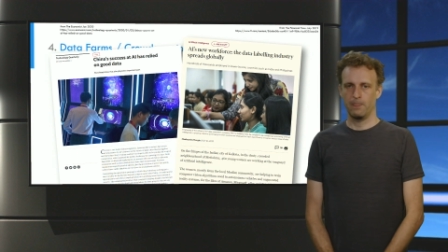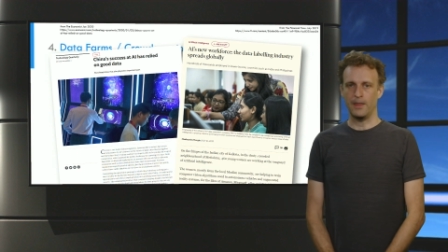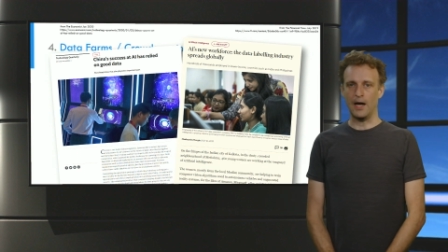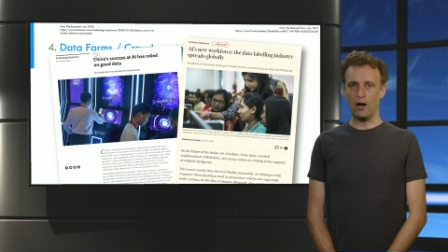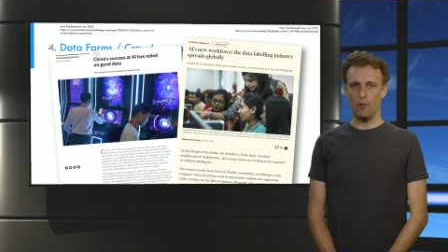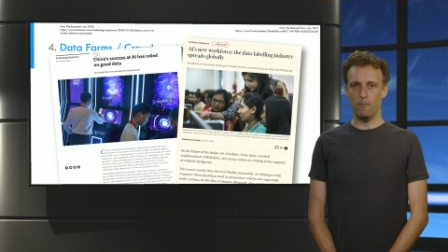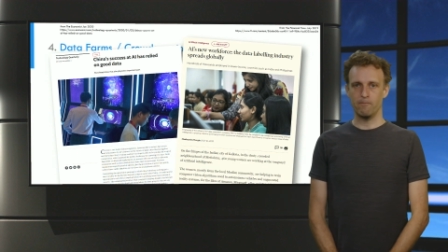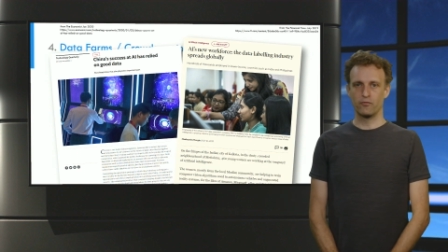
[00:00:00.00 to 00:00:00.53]

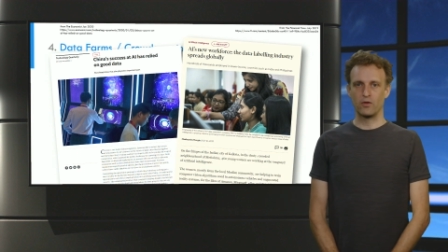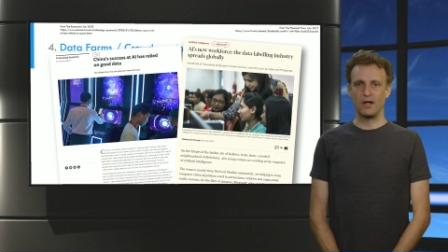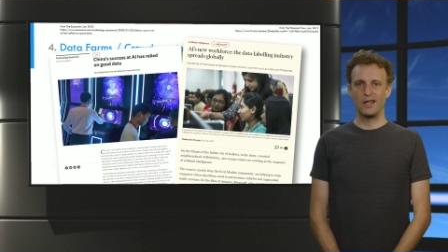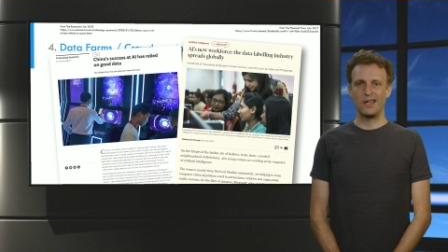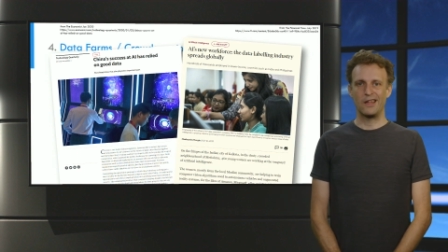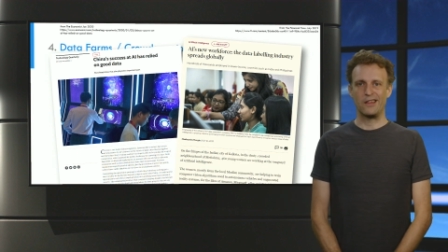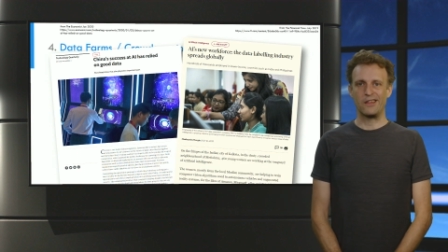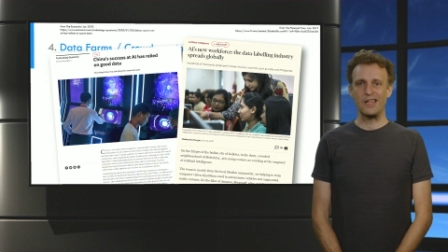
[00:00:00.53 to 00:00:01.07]
Now,
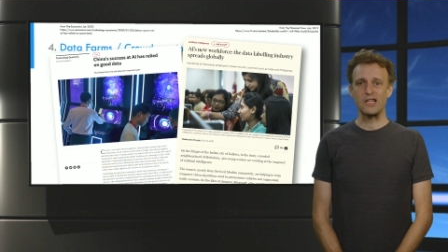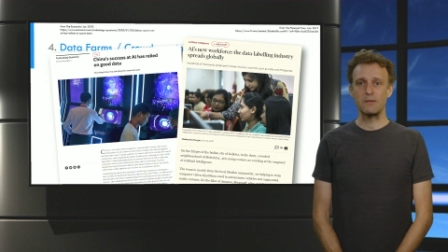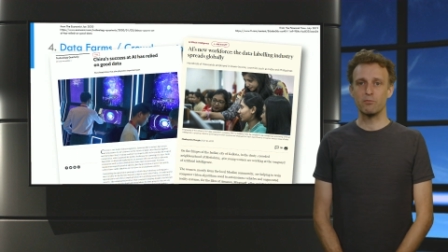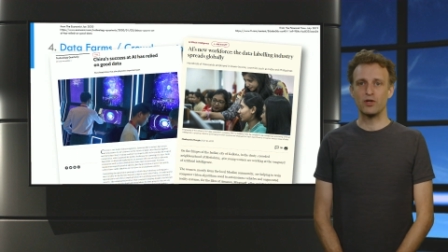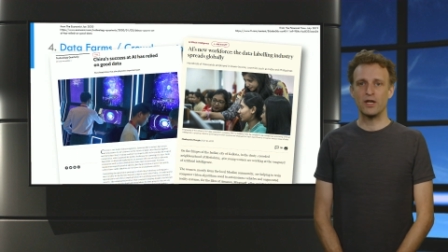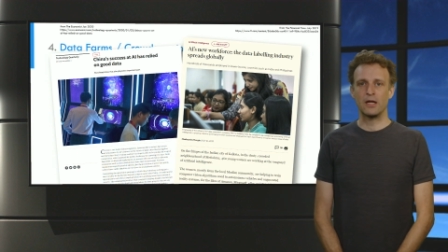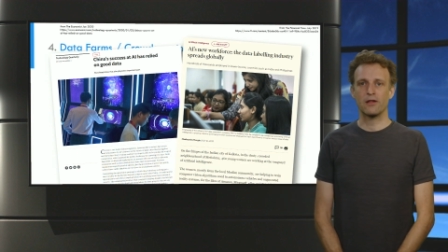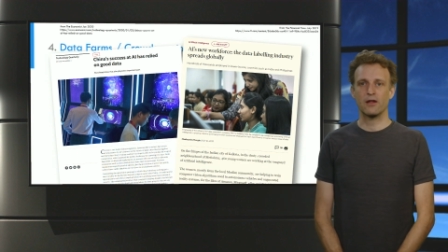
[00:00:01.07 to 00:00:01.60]
this
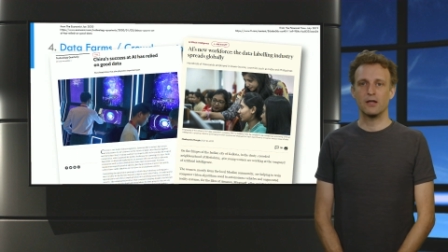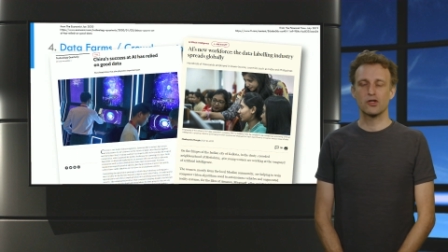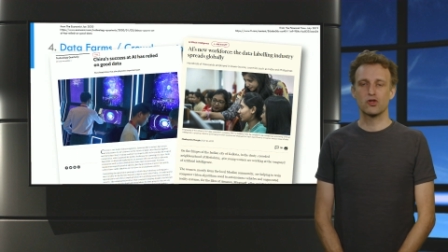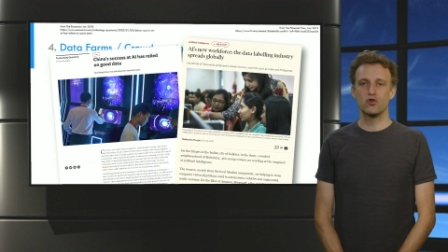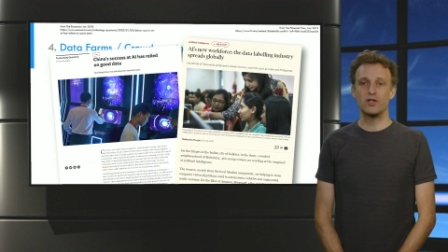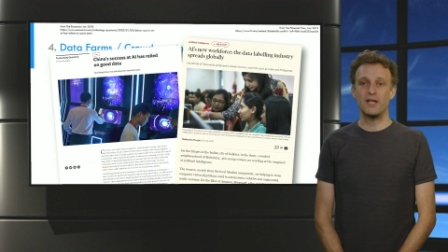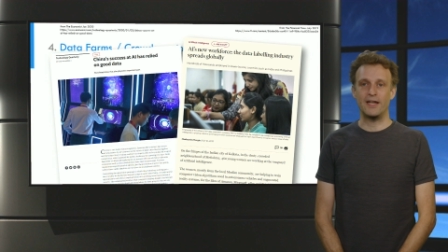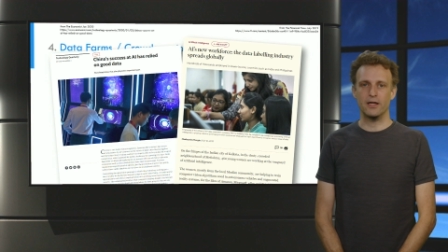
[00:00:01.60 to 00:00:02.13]
brings us
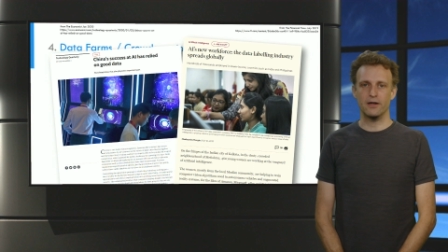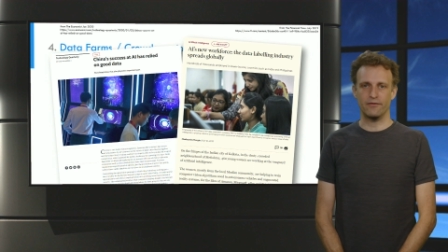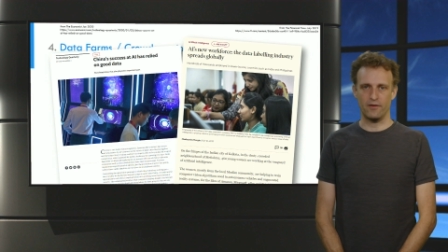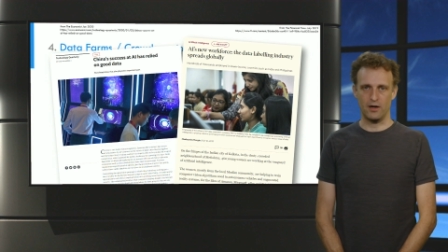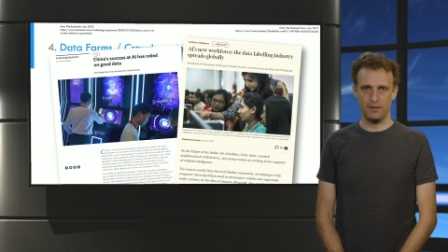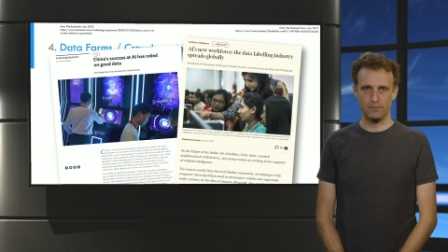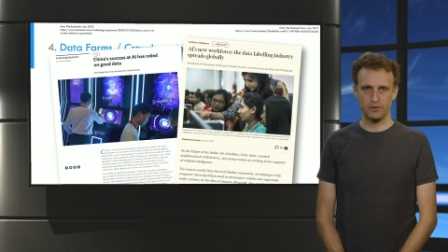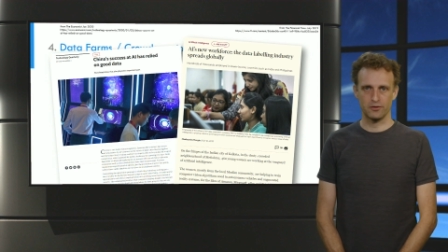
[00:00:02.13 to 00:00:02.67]
to data
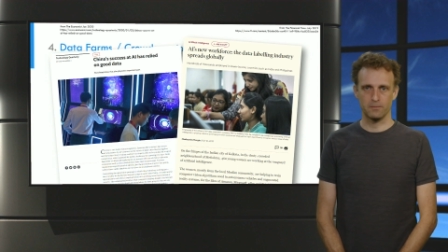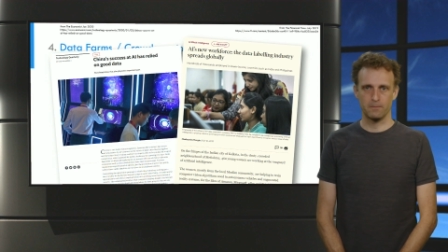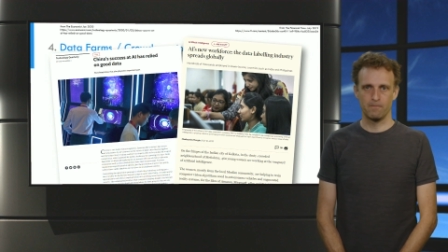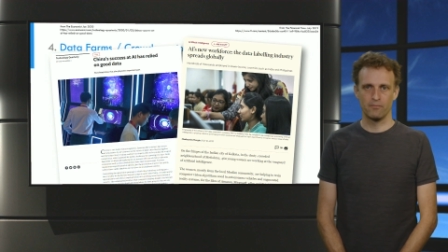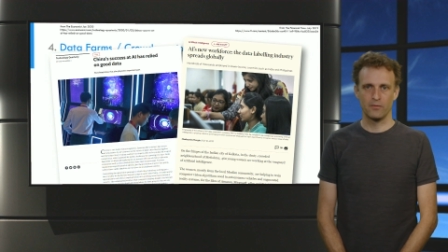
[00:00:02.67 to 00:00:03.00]
farms.